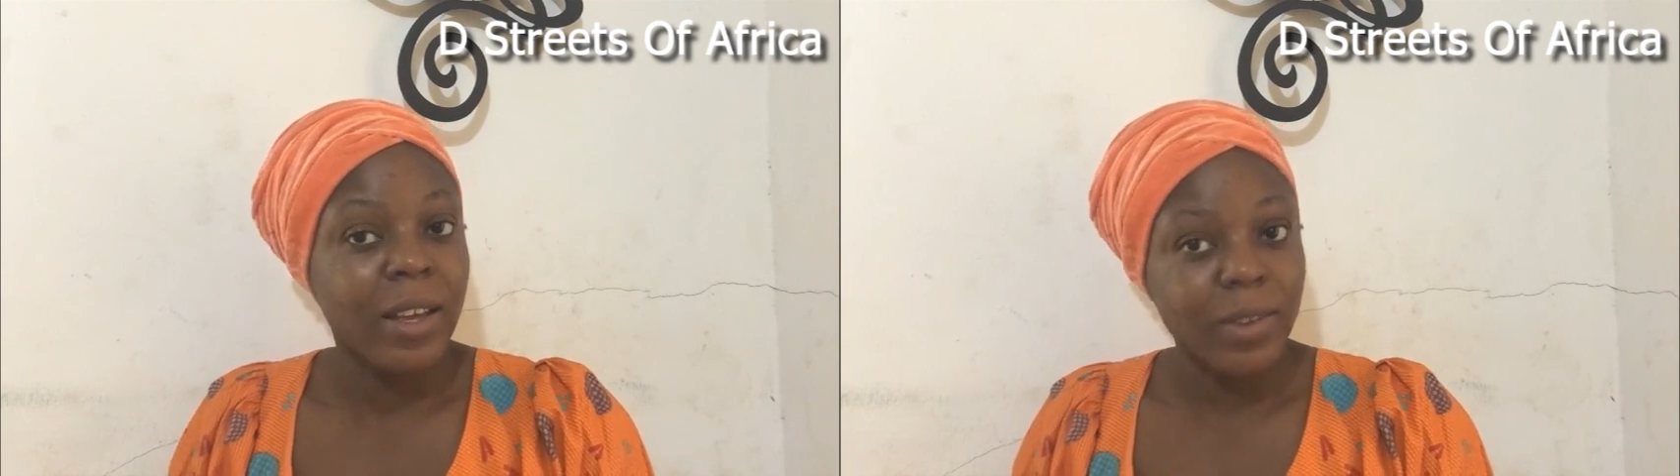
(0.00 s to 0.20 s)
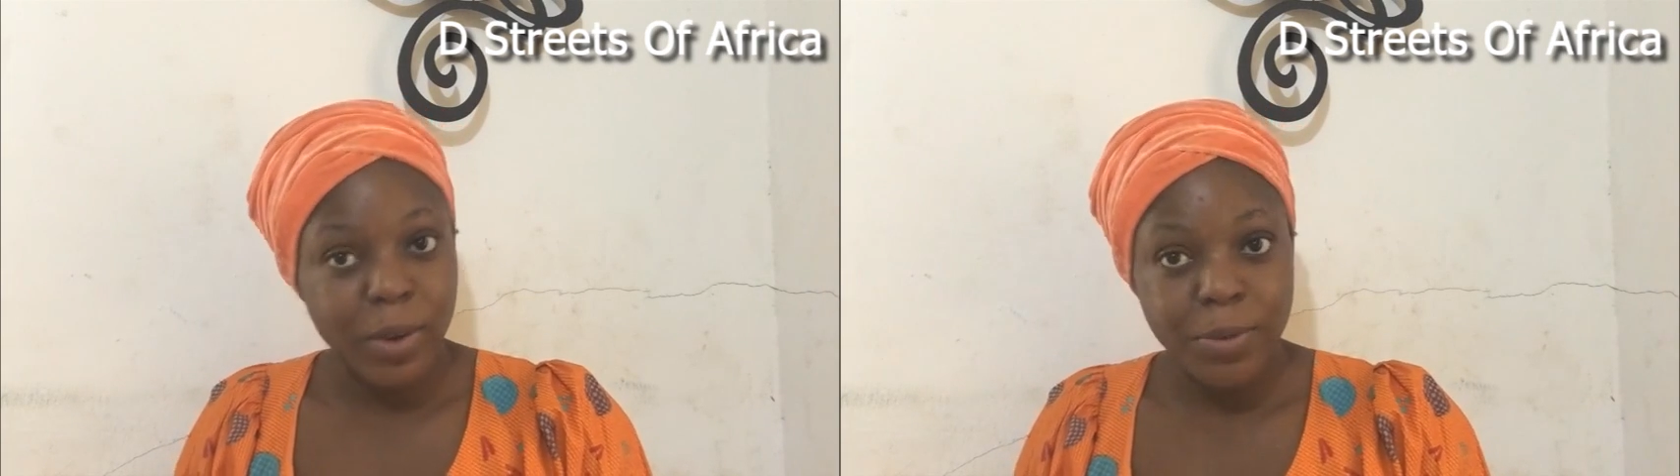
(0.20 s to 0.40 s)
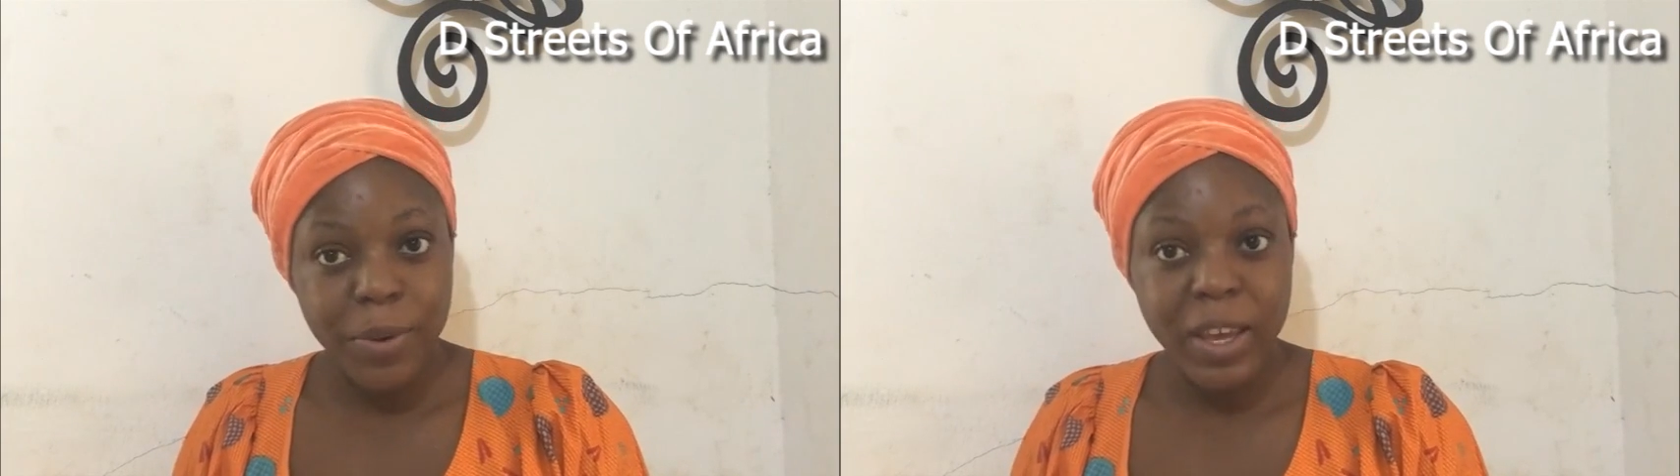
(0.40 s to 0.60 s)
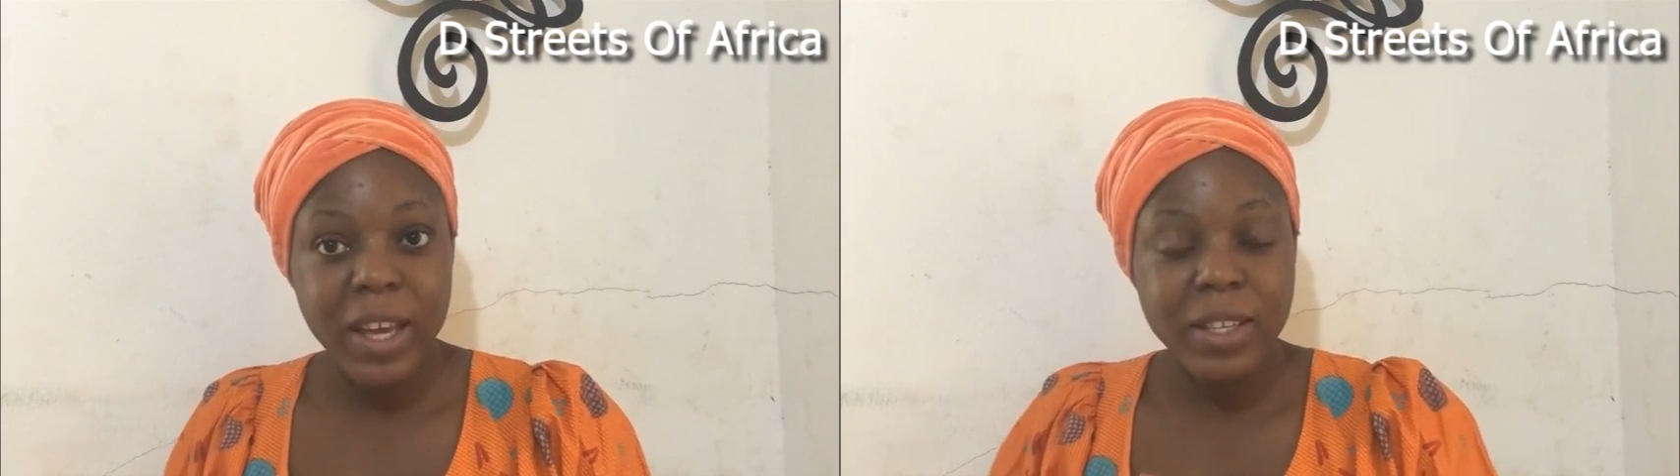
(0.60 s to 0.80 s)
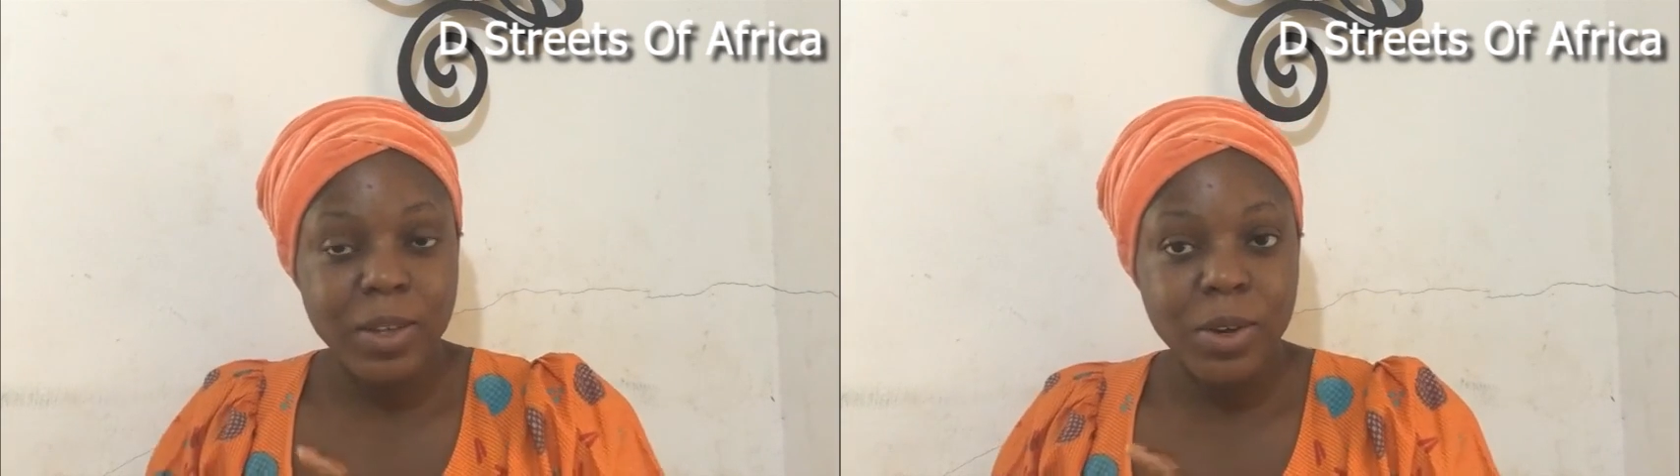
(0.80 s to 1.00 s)
Don't
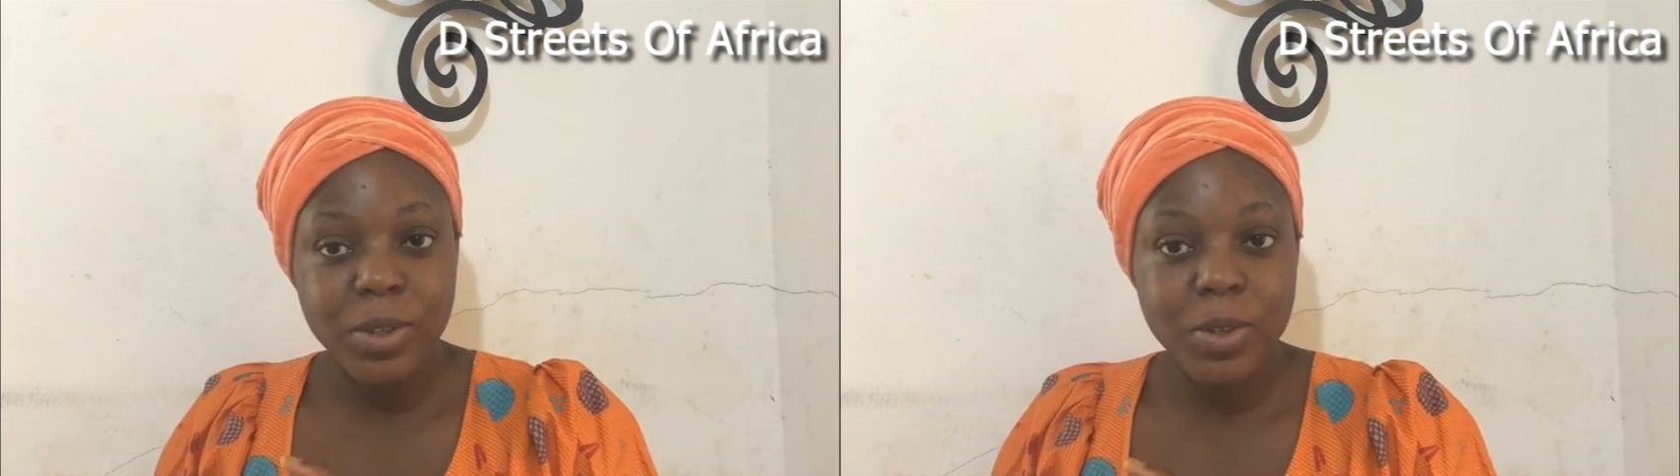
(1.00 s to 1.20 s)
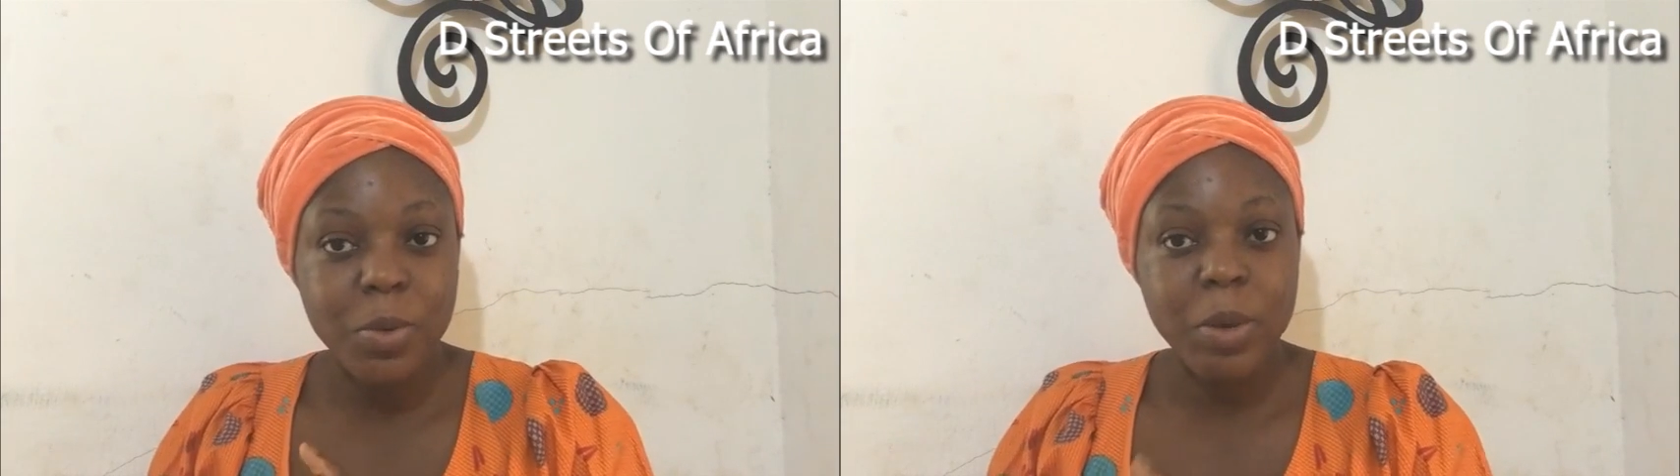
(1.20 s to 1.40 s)
forget also,